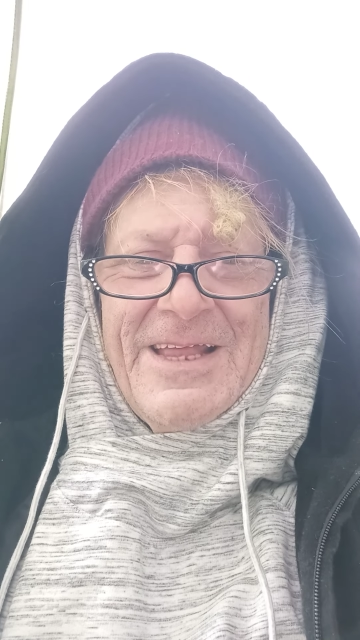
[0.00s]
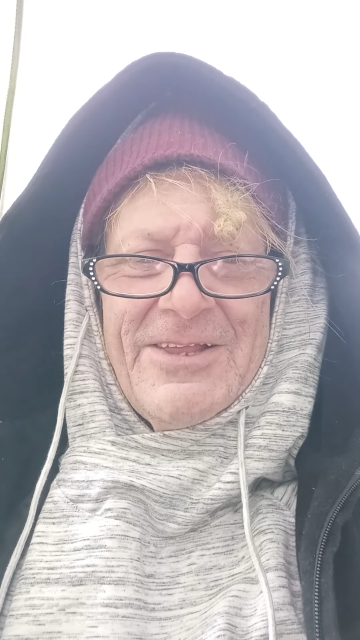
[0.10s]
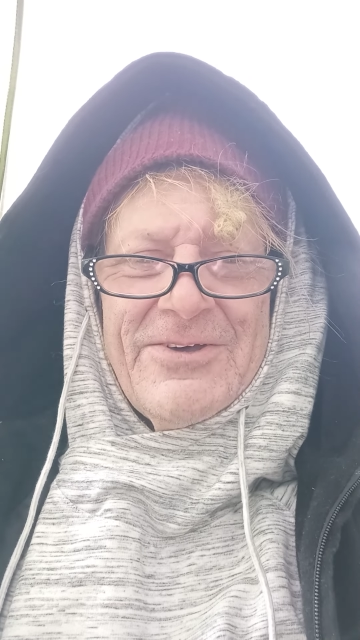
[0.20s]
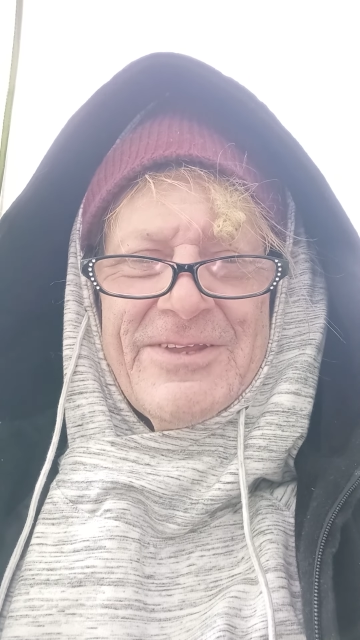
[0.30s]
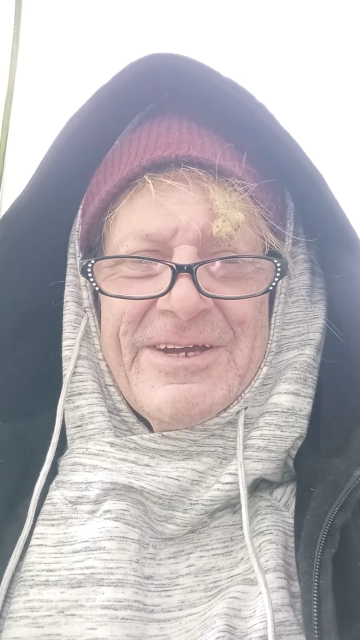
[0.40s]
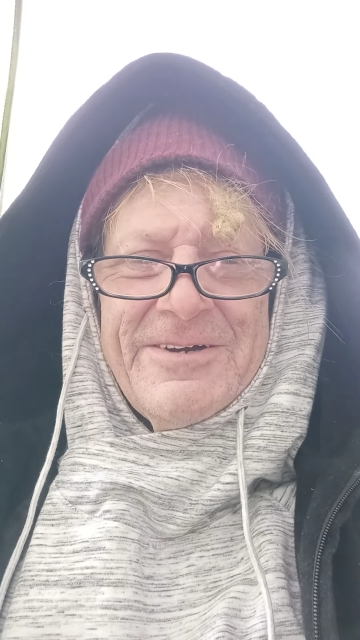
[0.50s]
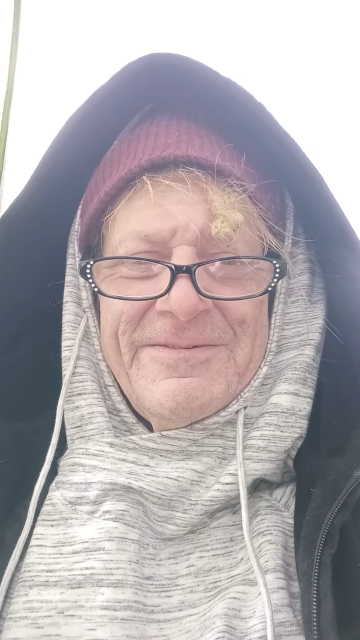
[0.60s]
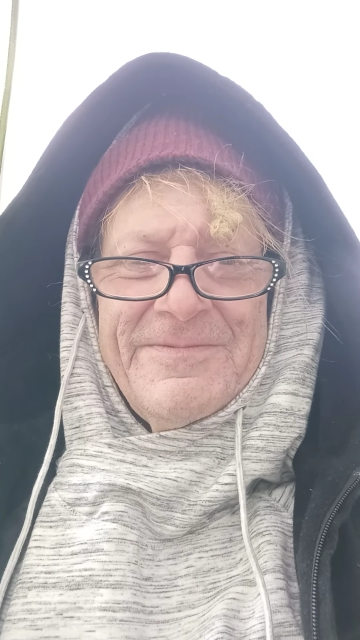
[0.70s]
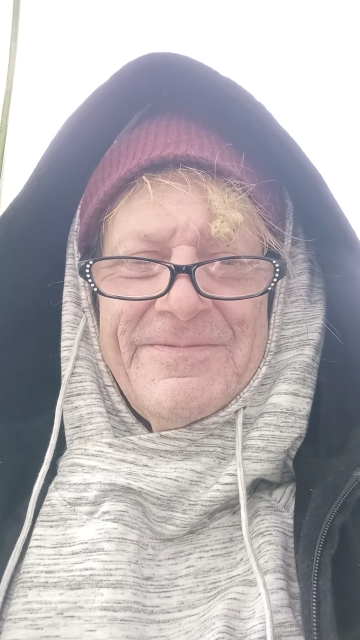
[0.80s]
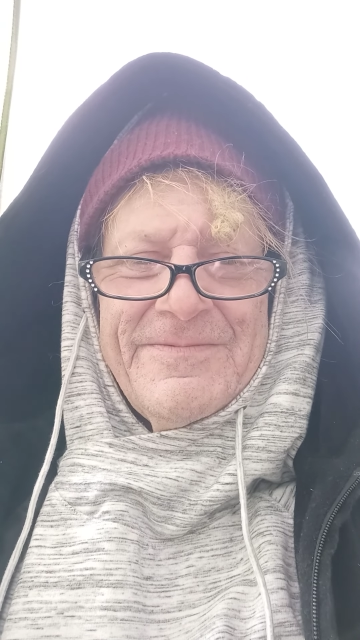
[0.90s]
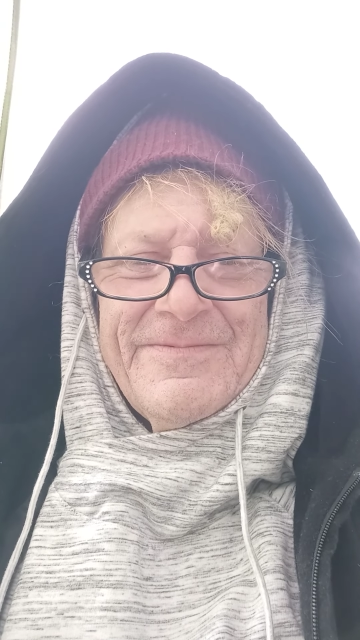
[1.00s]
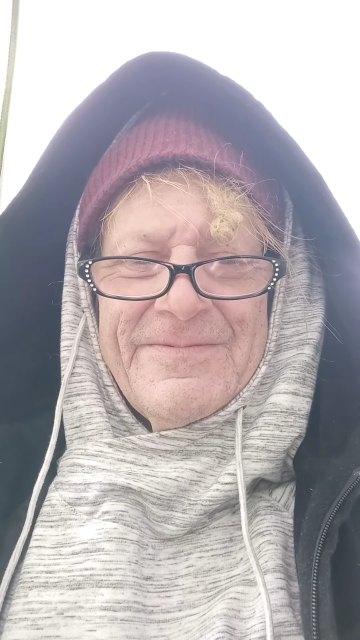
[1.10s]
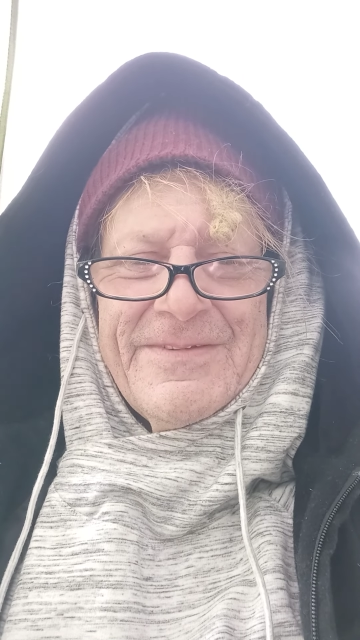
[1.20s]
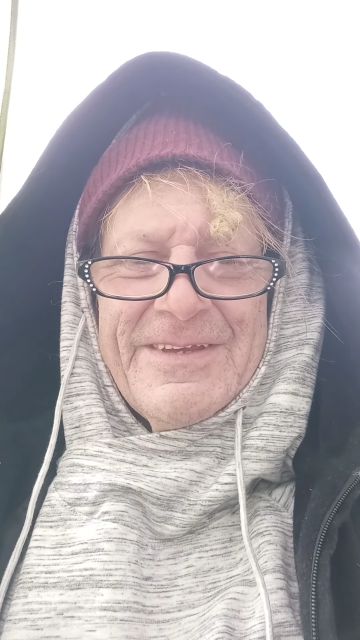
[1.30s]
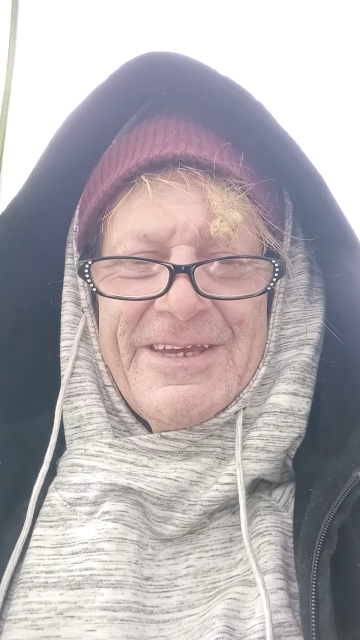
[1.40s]
Hello there.
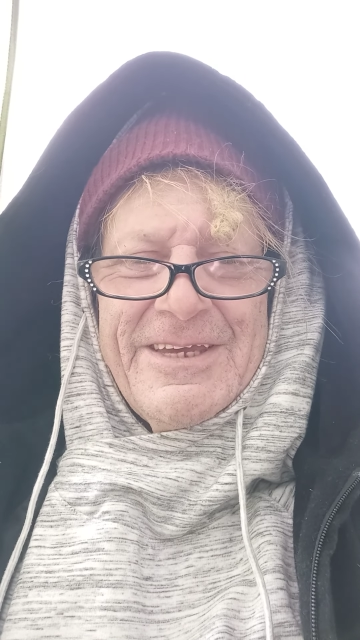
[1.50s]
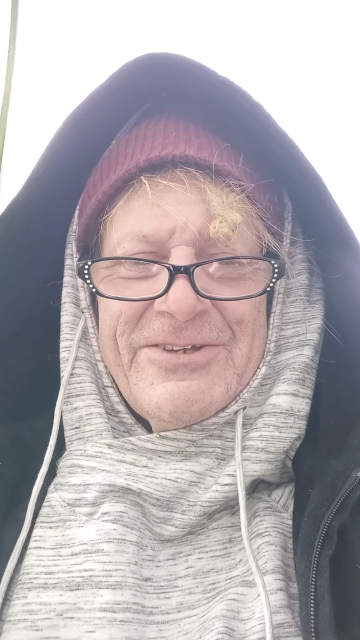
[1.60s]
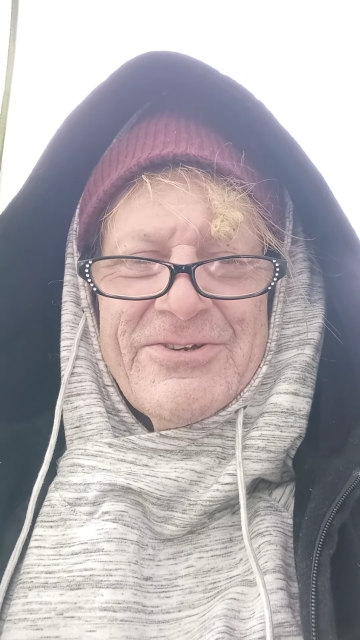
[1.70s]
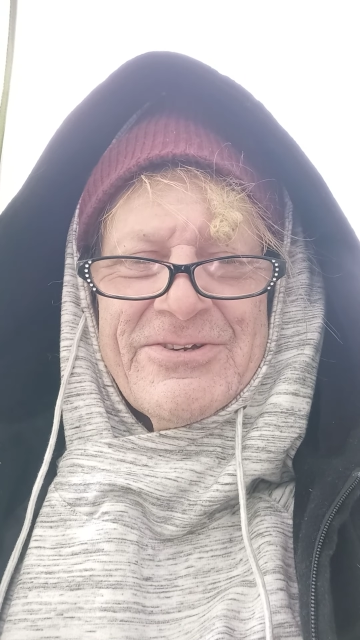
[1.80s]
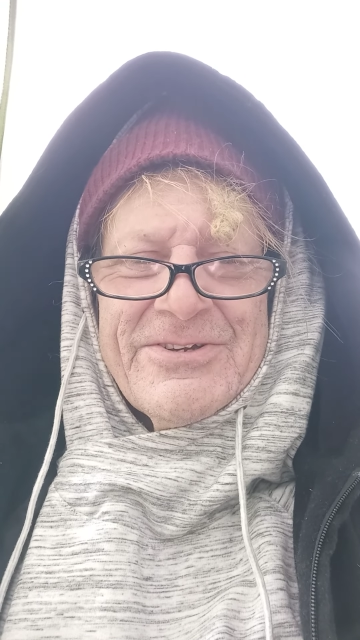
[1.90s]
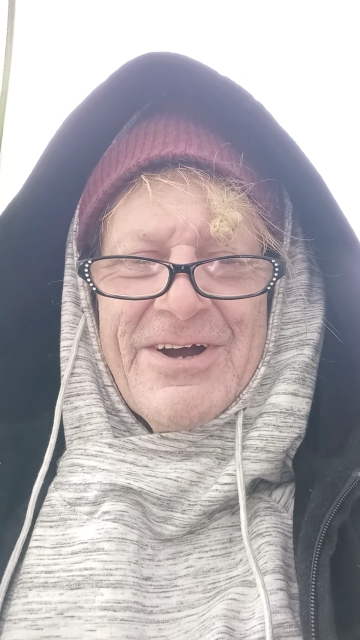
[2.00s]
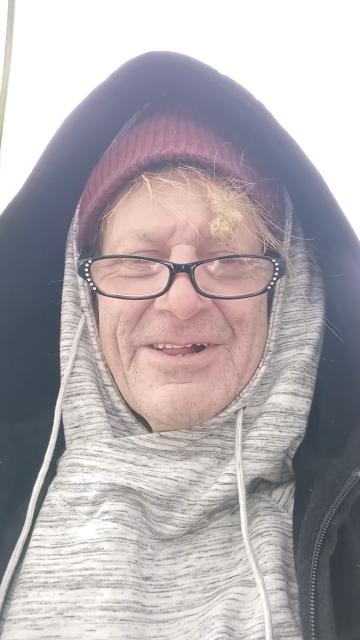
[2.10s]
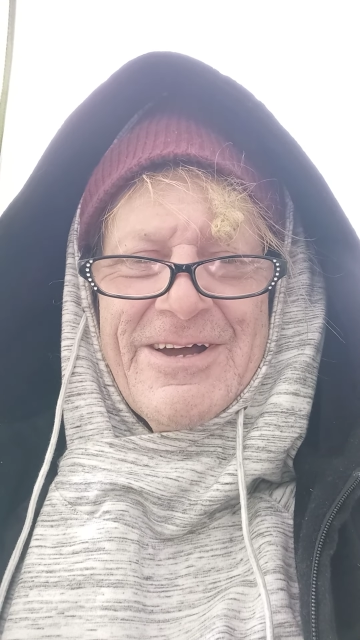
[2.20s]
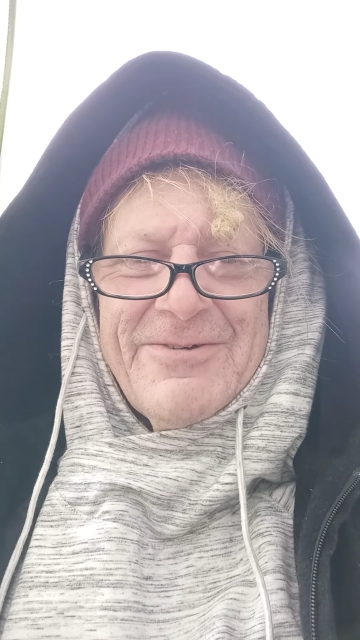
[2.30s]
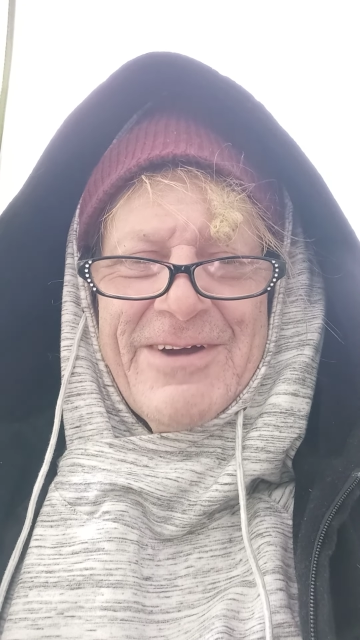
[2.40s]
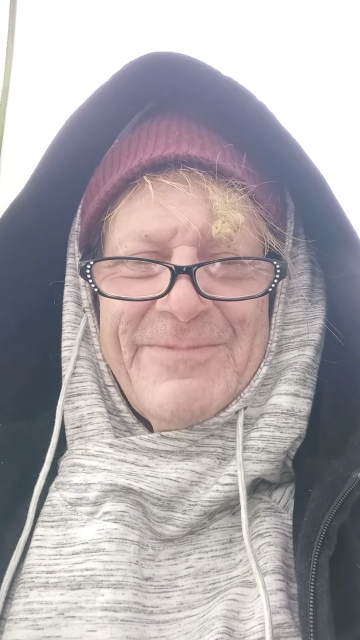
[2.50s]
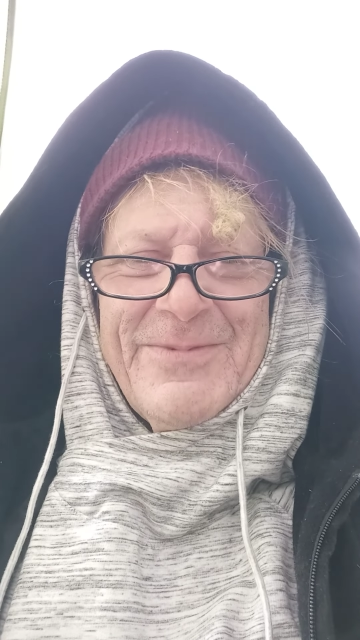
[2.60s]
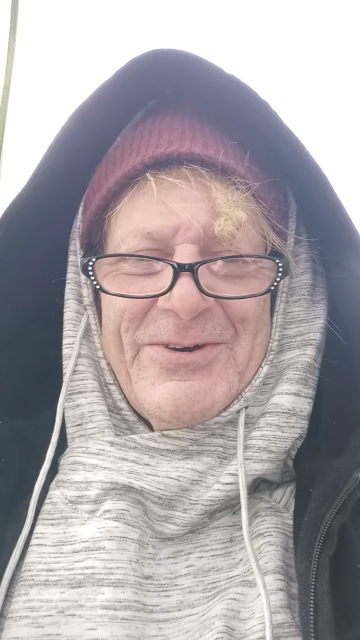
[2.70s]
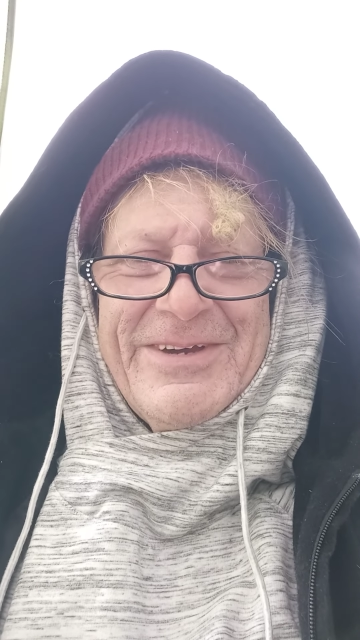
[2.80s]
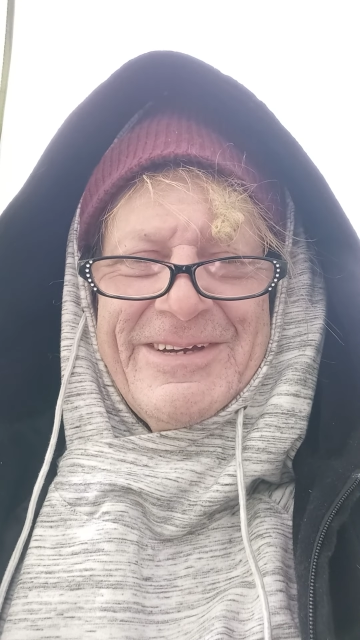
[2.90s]
It's your Starlight
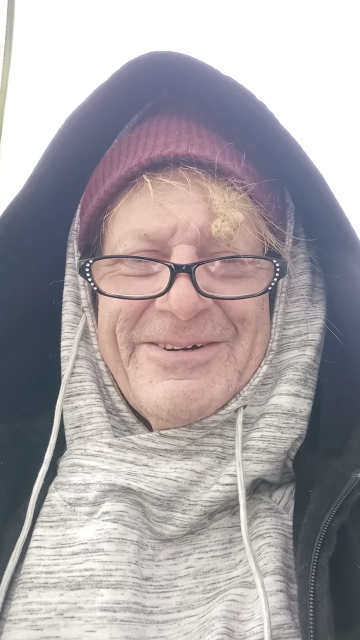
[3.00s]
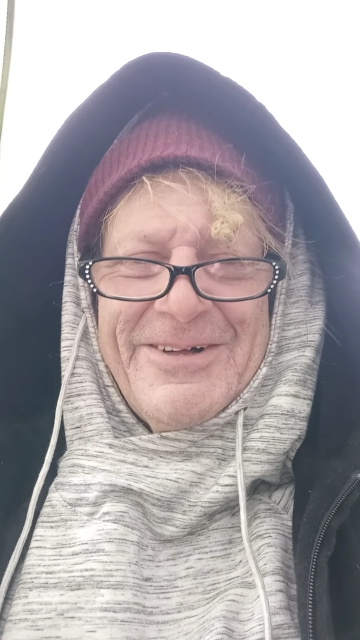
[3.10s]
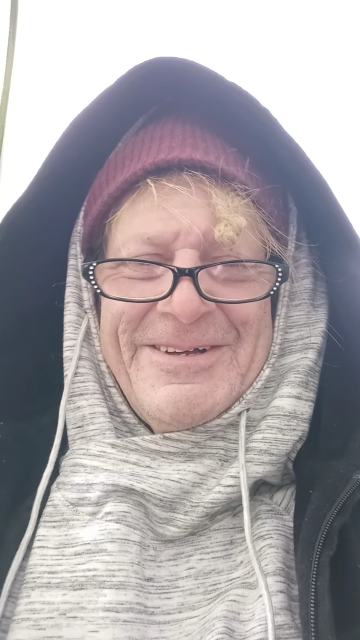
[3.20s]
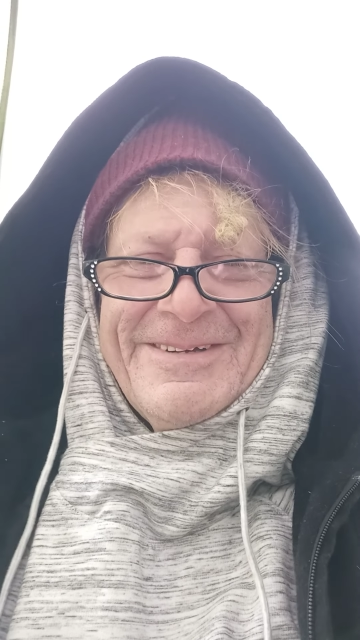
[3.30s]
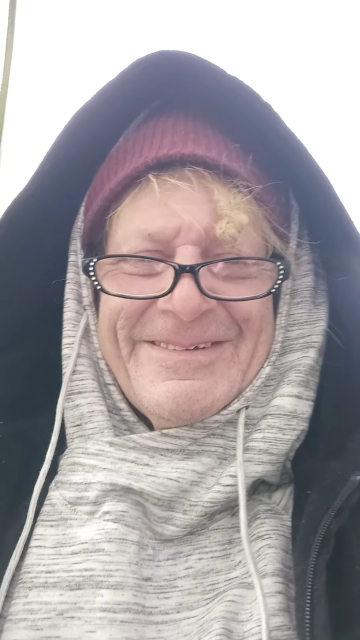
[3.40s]
Rainbow Eagle.